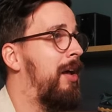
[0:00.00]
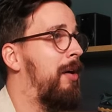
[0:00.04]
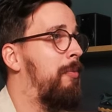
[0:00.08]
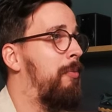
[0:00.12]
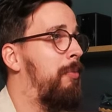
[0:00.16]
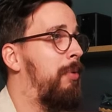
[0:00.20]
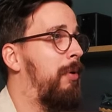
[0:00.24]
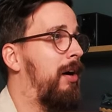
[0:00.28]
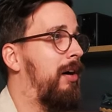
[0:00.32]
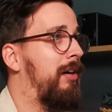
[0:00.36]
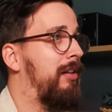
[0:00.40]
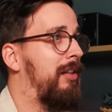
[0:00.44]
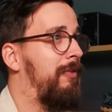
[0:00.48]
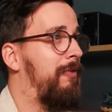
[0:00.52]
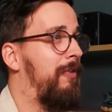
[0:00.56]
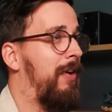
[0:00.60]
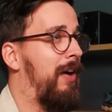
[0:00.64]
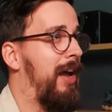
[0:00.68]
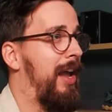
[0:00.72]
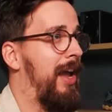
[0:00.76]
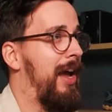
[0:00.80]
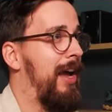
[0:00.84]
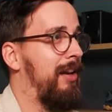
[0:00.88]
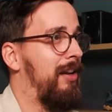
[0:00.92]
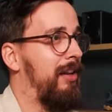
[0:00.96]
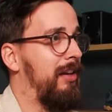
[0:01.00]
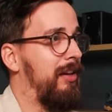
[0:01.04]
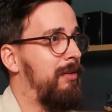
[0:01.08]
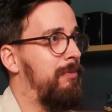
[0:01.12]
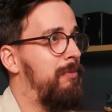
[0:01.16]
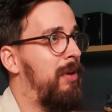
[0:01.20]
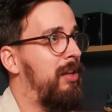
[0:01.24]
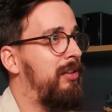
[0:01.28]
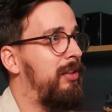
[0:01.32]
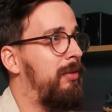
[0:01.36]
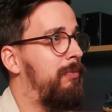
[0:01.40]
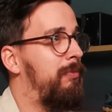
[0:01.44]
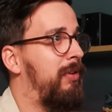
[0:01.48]
but if I had like
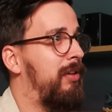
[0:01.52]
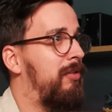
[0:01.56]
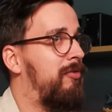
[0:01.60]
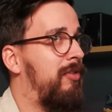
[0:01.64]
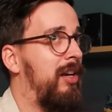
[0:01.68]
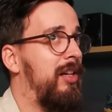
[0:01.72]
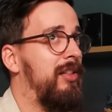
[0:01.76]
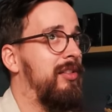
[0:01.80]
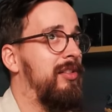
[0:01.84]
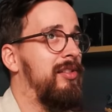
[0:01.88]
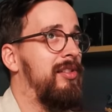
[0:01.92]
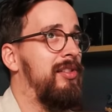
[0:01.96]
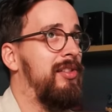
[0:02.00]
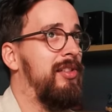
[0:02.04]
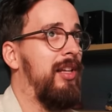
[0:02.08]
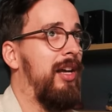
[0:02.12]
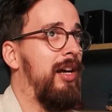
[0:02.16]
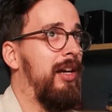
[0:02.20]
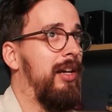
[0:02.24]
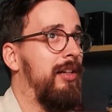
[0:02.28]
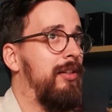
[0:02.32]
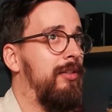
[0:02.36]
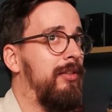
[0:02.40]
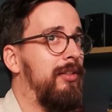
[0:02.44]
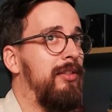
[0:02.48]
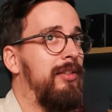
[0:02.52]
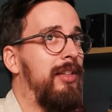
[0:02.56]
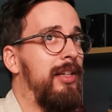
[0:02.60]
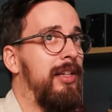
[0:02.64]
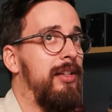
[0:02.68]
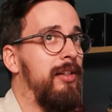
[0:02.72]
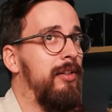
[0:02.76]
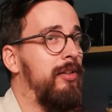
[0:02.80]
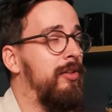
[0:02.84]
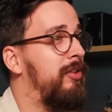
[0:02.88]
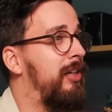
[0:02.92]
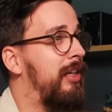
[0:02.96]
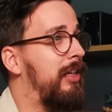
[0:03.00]
multiple runs, I could take
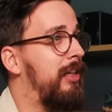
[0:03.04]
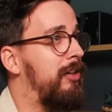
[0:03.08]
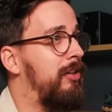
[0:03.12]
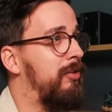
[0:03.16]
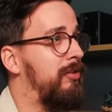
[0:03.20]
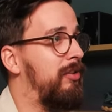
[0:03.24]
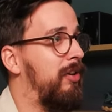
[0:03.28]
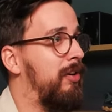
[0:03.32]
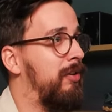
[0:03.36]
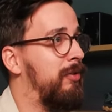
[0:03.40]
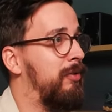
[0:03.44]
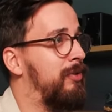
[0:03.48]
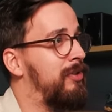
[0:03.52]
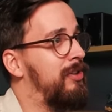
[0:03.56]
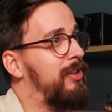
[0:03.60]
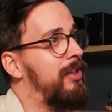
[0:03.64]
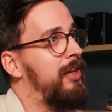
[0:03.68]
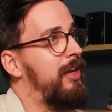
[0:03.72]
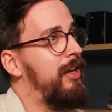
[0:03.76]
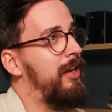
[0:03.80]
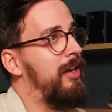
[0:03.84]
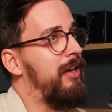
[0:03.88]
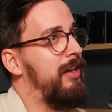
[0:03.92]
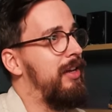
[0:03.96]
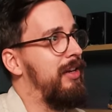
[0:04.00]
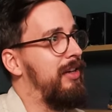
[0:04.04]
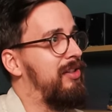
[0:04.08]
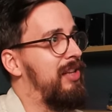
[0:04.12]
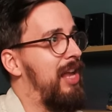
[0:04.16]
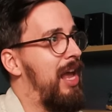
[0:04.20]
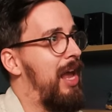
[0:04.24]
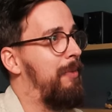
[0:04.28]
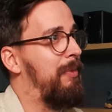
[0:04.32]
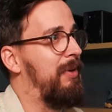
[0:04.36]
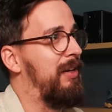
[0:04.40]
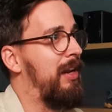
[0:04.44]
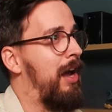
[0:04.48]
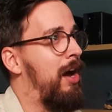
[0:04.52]
a look into those,
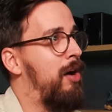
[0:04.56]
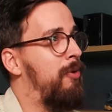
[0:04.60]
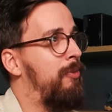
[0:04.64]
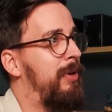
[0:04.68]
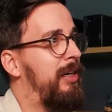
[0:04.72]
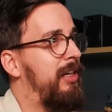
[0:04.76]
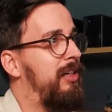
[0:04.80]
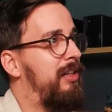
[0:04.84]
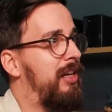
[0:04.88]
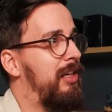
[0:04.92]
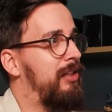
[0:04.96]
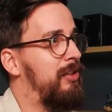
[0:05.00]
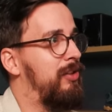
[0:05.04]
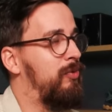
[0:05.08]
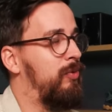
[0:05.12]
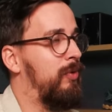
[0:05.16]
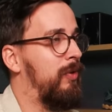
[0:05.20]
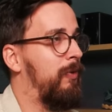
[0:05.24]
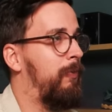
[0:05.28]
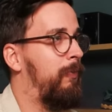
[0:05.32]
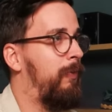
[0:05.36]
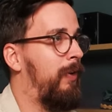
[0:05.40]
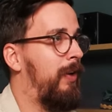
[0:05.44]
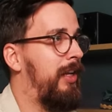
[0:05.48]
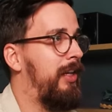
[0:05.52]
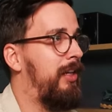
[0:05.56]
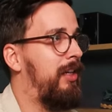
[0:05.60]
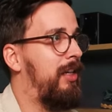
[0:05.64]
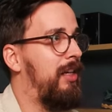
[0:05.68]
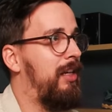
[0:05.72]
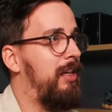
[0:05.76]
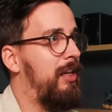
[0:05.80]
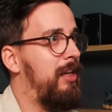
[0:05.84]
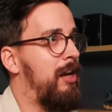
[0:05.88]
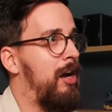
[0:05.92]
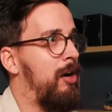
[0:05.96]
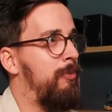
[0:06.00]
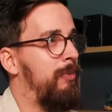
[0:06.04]
examine how many tests were
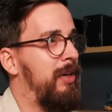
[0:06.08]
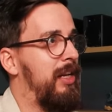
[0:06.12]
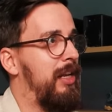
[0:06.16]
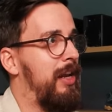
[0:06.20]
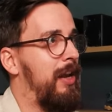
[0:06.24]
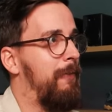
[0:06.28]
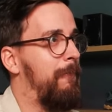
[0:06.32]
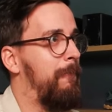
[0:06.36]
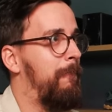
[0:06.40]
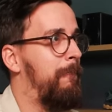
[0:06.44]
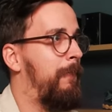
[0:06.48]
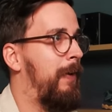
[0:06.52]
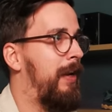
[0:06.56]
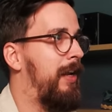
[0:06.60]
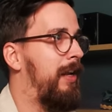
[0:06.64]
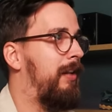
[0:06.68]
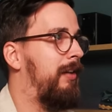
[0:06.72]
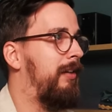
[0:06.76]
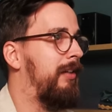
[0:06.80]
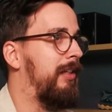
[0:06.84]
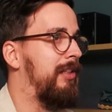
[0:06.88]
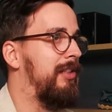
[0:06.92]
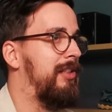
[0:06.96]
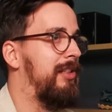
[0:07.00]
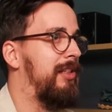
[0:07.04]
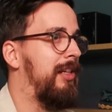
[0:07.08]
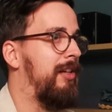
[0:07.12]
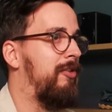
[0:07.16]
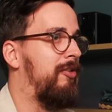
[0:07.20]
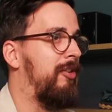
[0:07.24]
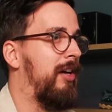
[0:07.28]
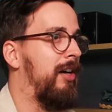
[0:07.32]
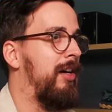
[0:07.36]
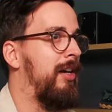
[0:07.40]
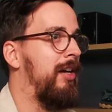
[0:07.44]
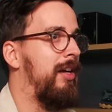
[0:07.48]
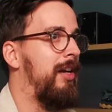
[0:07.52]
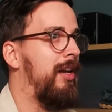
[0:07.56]
flaky, how many have failed,
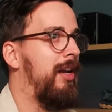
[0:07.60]
etc.